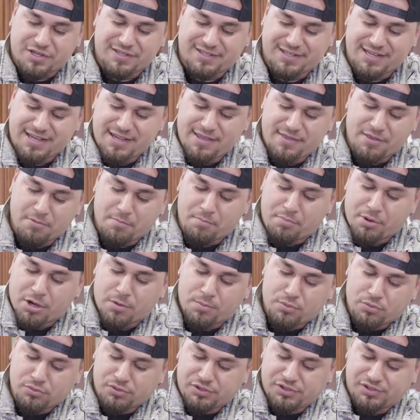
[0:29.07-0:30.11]
seeing the
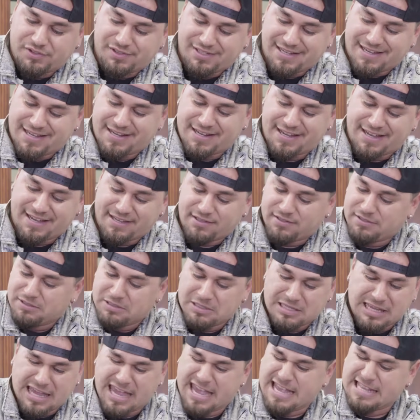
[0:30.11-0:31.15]
bubbles
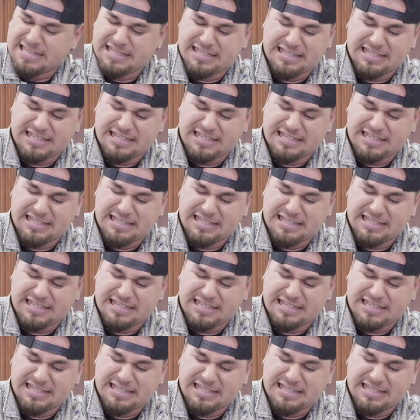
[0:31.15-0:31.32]
in